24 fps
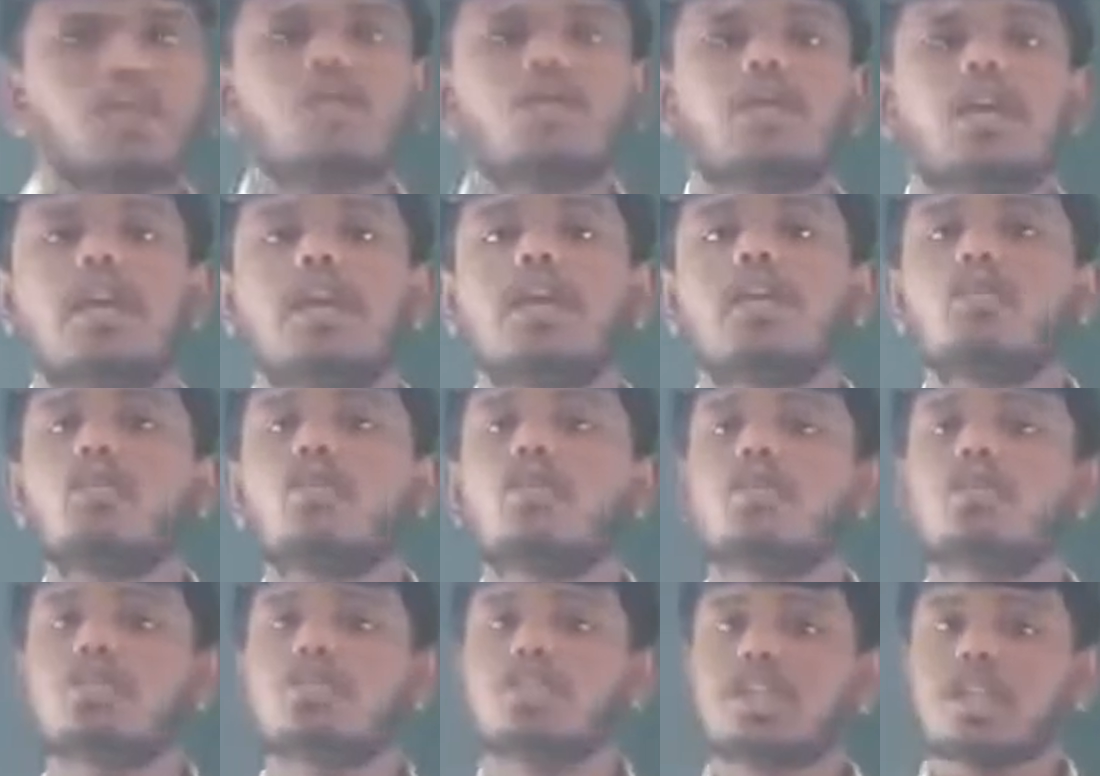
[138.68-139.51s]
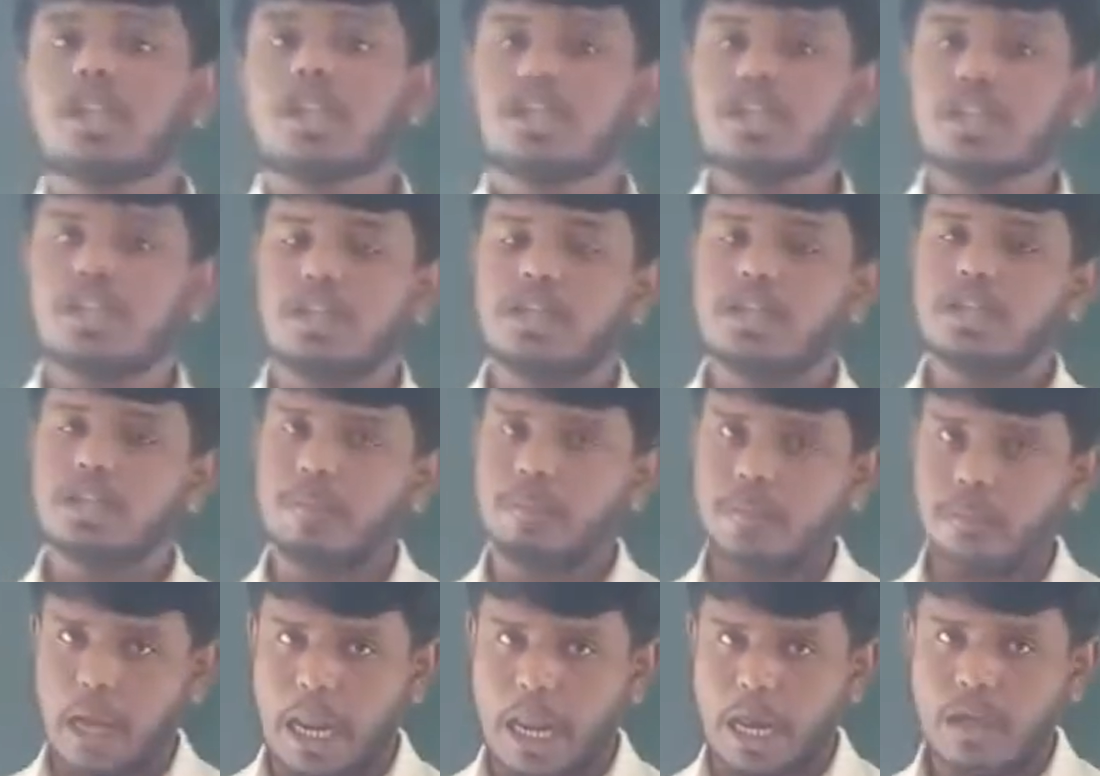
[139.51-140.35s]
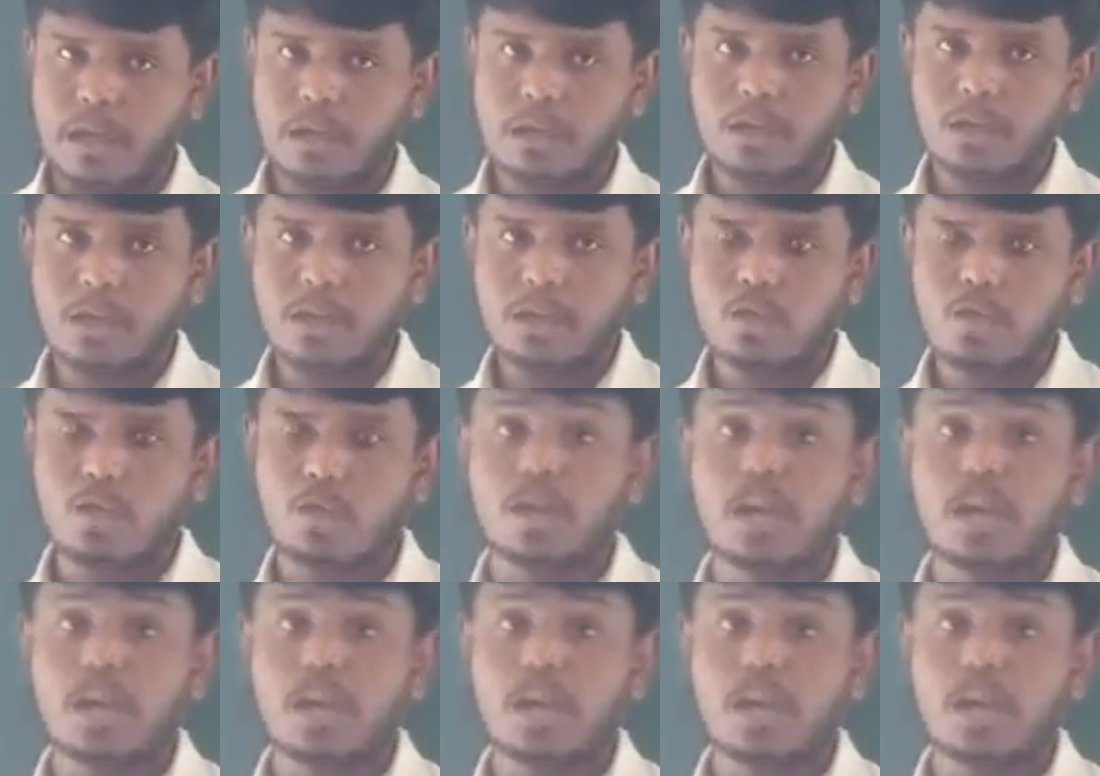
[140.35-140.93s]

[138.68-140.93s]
you cannot change in the plant, you